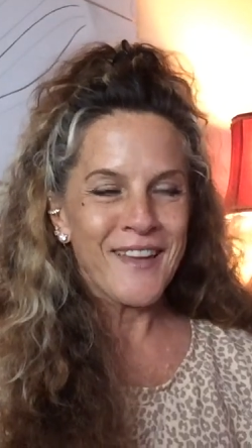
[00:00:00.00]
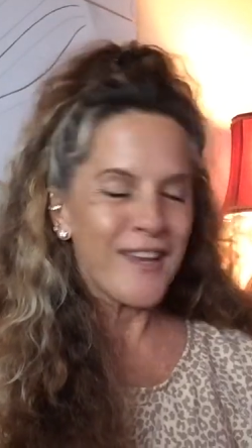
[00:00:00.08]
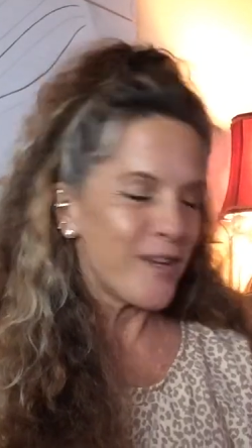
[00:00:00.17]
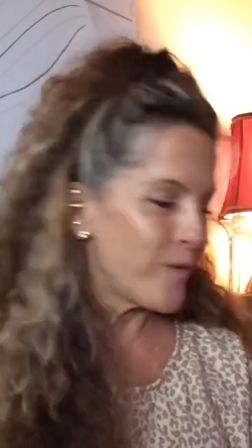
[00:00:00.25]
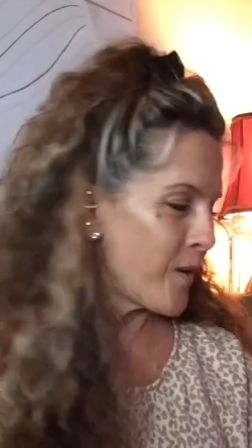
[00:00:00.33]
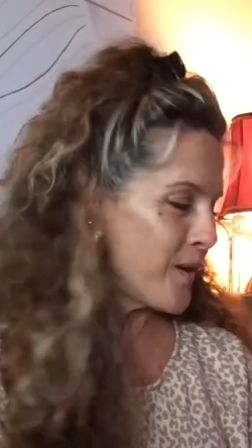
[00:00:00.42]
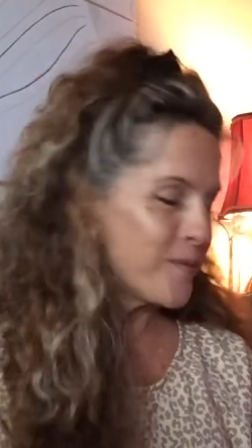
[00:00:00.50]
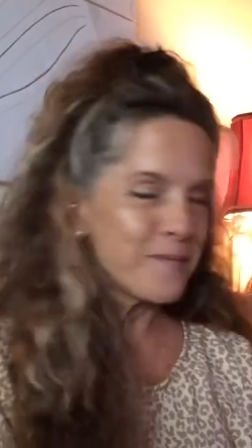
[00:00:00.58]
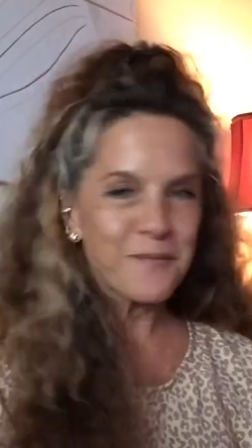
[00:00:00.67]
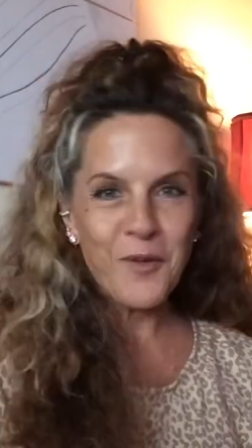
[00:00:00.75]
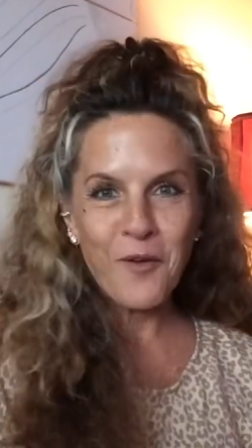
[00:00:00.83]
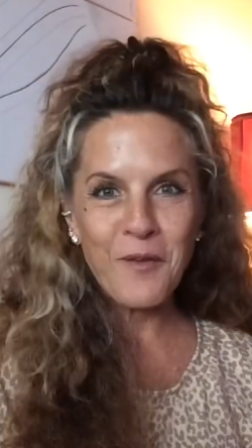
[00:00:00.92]
Anyway.
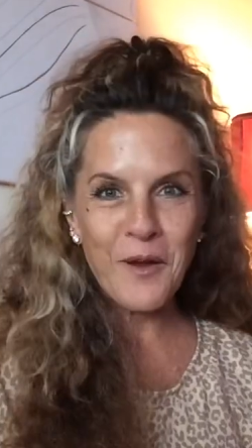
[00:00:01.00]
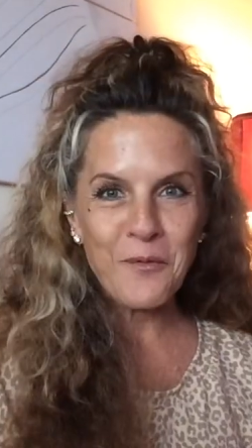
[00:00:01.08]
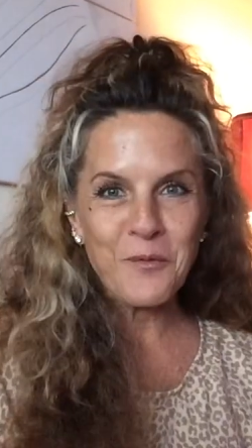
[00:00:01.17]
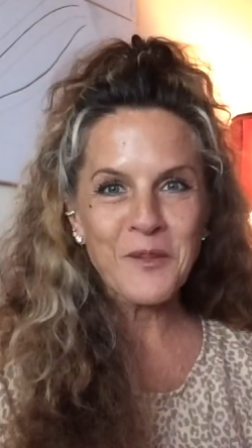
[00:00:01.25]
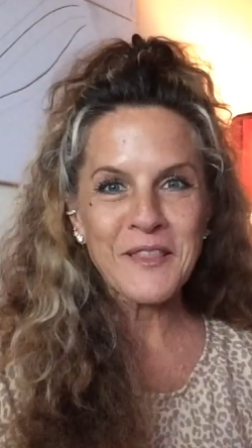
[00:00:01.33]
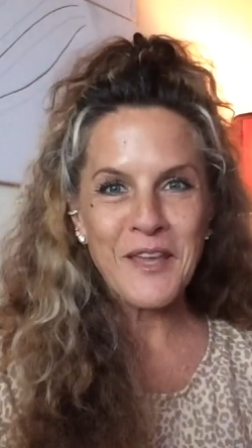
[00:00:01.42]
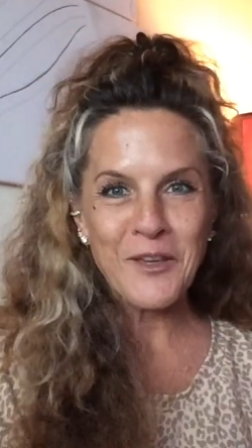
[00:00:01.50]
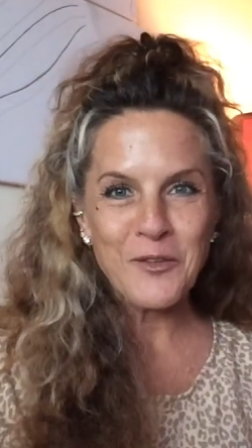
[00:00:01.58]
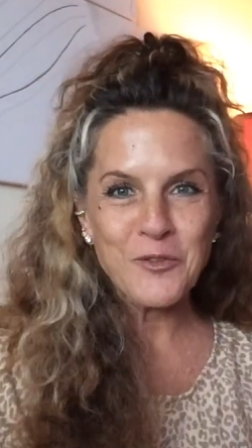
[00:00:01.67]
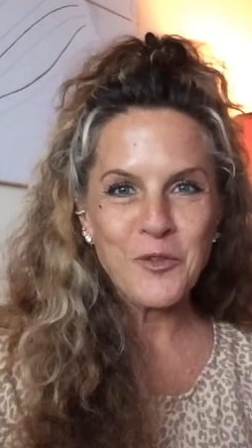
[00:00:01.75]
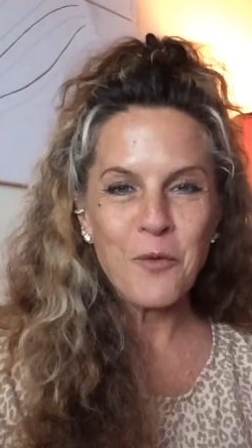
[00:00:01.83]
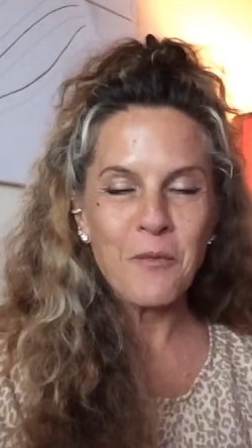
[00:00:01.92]
All right. Well, thank
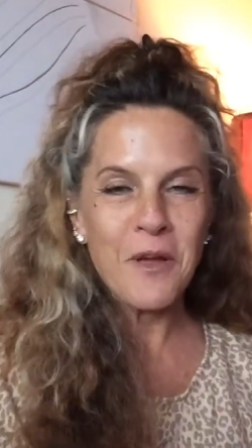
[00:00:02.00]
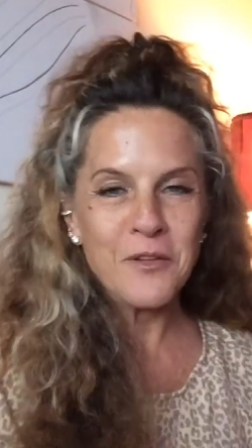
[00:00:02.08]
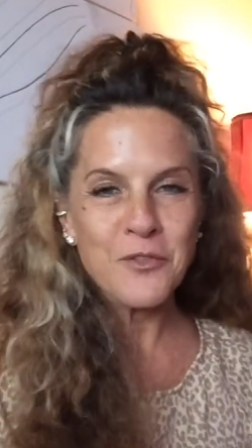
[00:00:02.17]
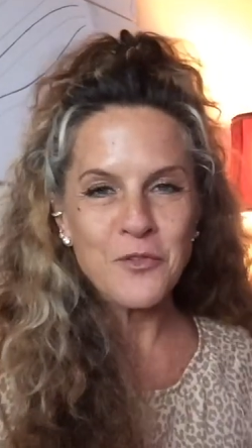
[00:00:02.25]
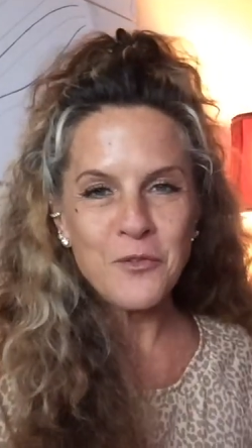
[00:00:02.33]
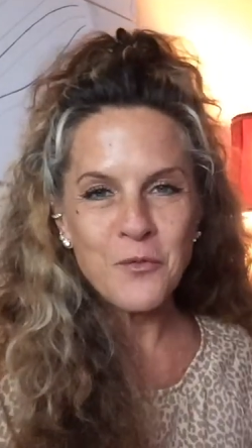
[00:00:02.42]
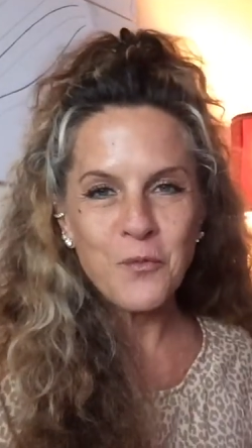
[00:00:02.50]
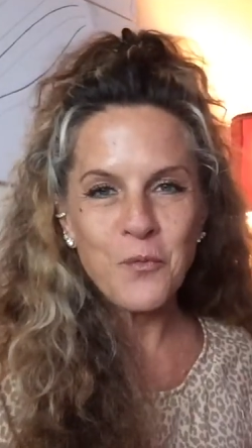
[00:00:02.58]
you so much.